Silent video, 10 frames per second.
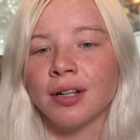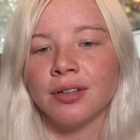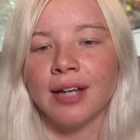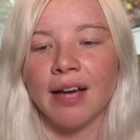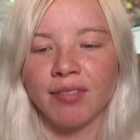
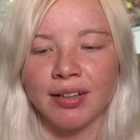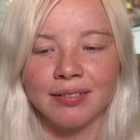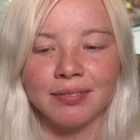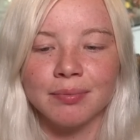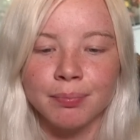You have to
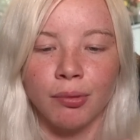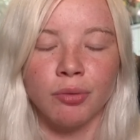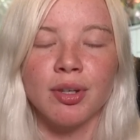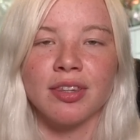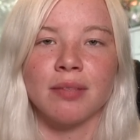
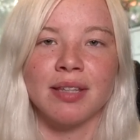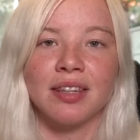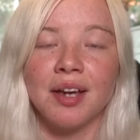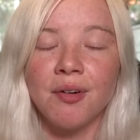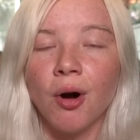bond with them in
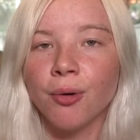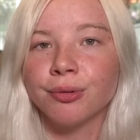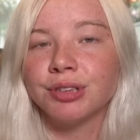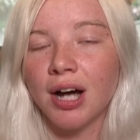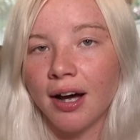their
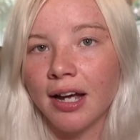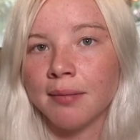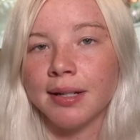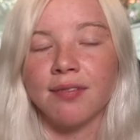own time.